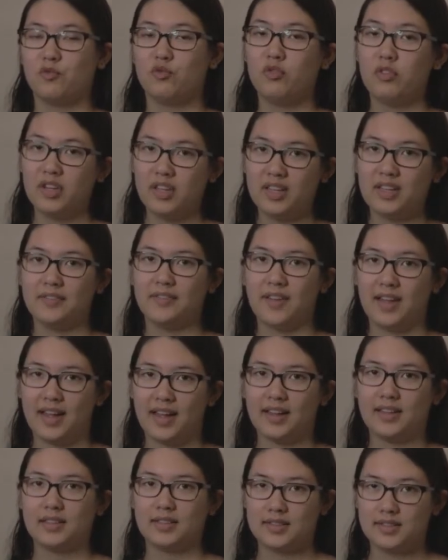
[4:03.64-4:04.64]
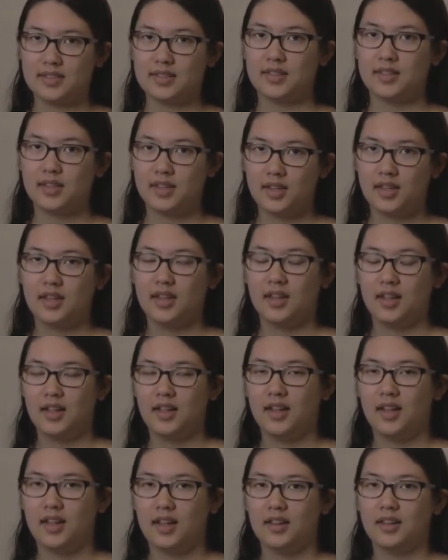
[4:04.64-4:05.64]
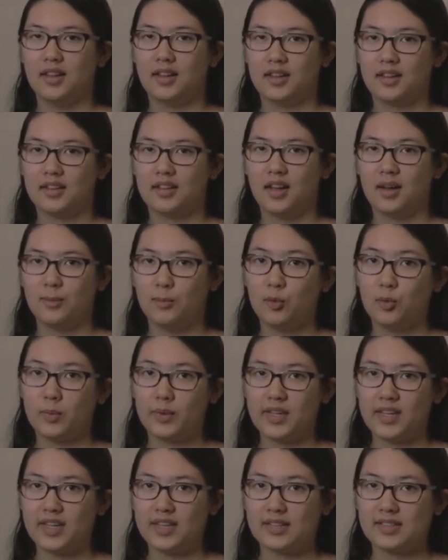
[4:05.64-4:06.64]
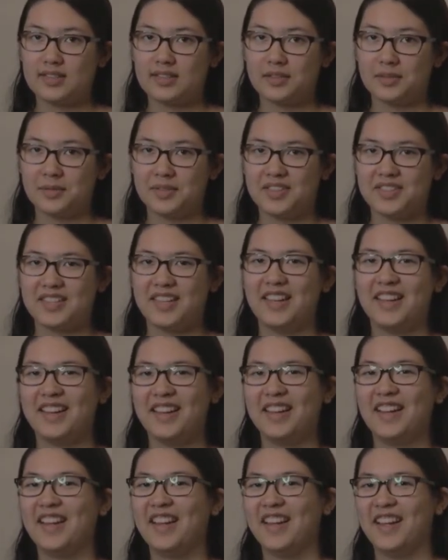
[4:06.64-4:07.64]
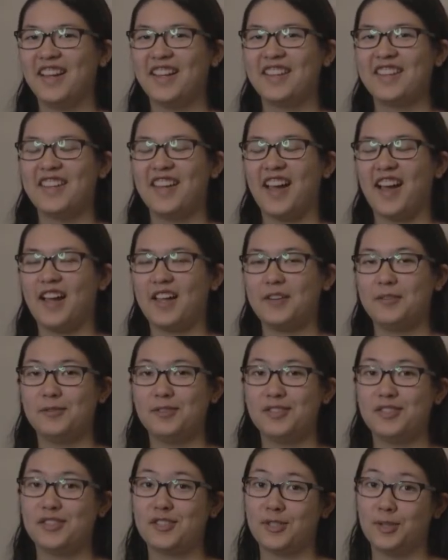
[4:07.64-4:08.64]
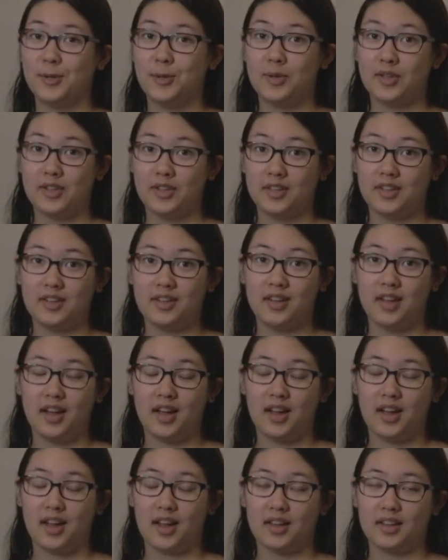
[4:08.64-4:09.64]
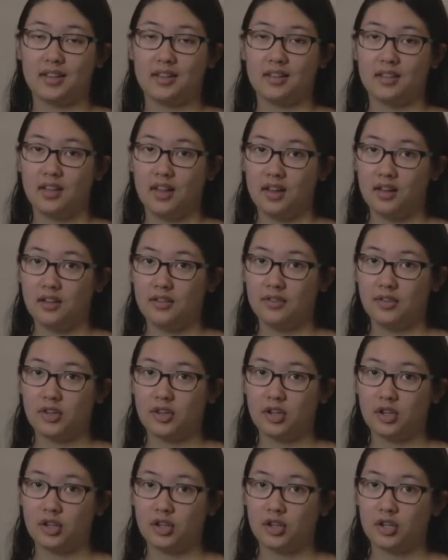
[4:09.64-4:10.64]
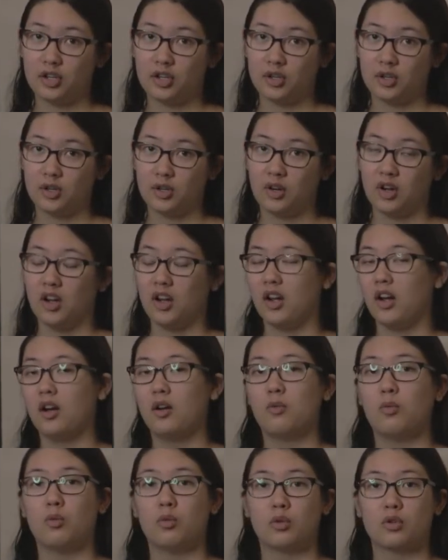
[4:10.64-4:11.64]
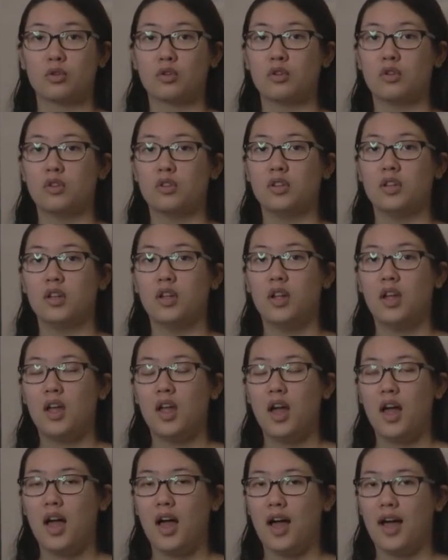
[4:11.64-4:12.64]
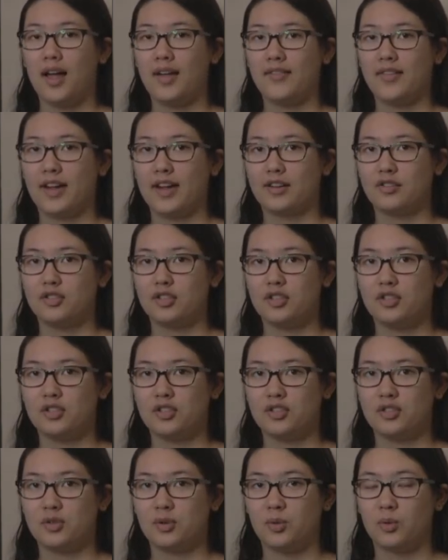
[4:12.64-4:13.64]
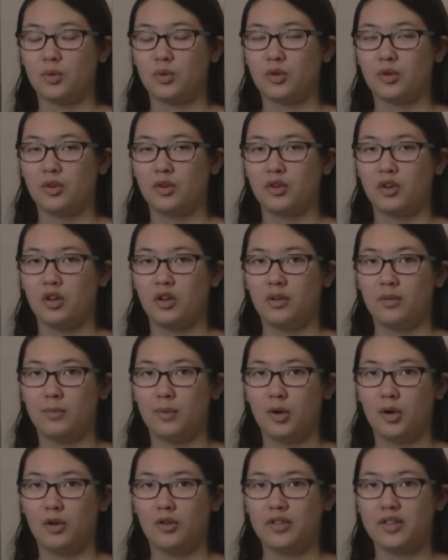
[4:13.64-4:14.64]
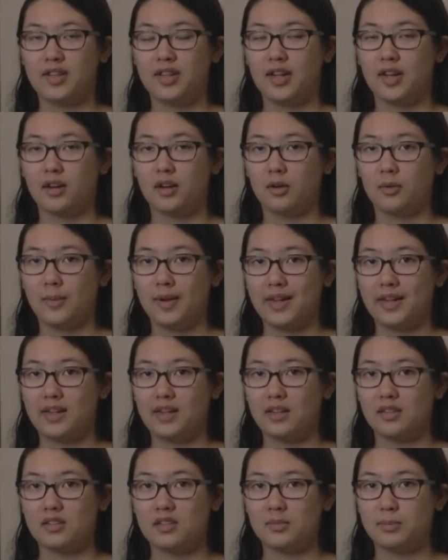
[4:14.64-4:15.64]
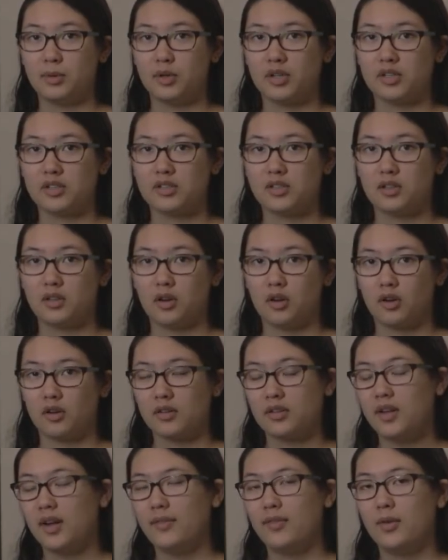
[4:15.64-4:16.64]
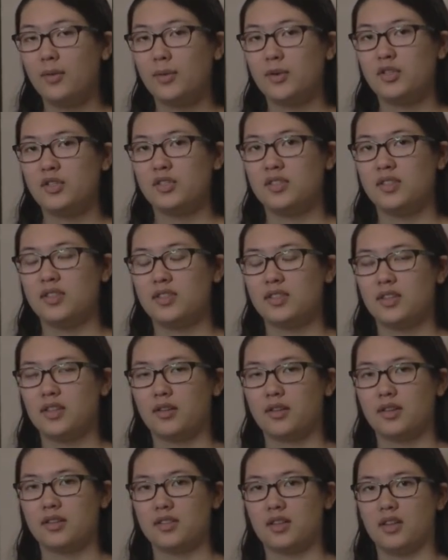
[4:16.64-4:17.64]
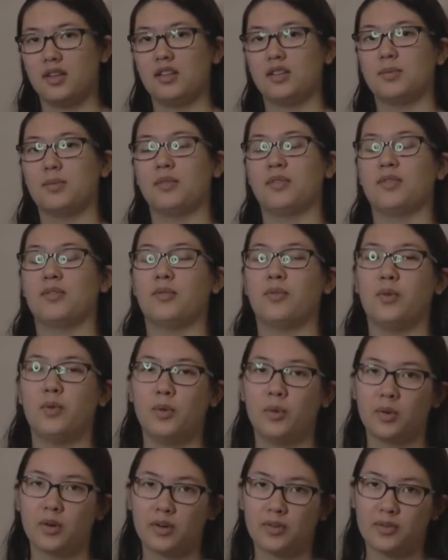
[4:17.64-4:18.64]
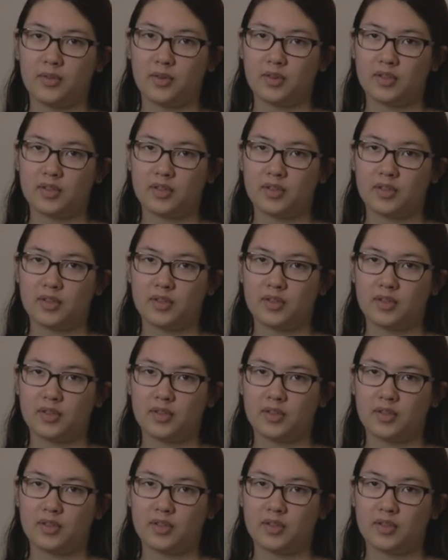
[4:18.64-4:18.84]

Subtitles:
really fast in like a couple weeks. It was, yeah, it was so good. I love her world. I've actually just ordered all the Air Awakens books in hardcover, which is the series that is before